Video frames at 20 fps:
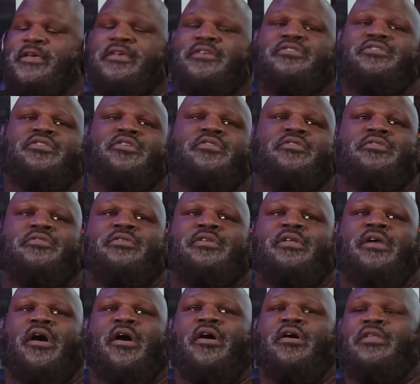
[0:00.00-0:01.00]
So
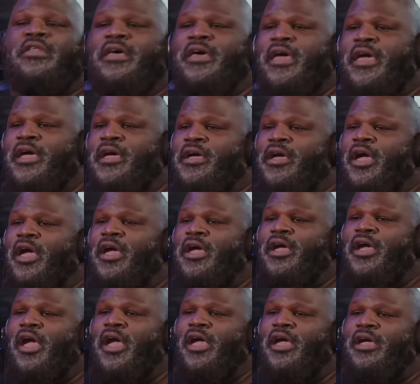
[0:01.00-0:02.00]
all the hey, hey,
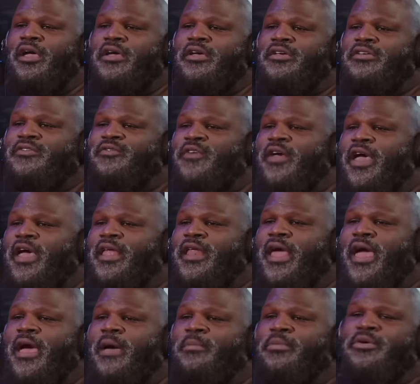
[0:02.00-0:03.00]
hey is Fat
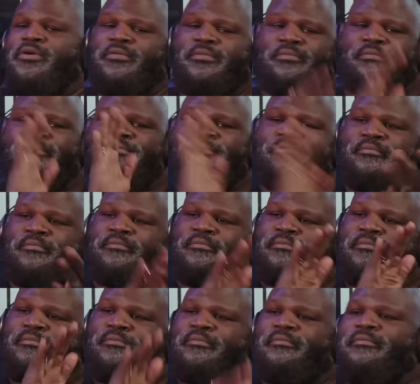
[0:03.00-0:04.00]
Albert.
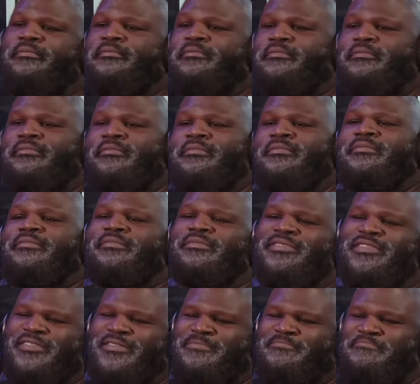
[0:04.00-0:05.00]

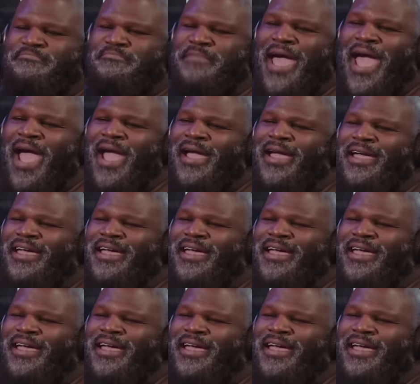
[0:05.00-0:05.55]
Smack.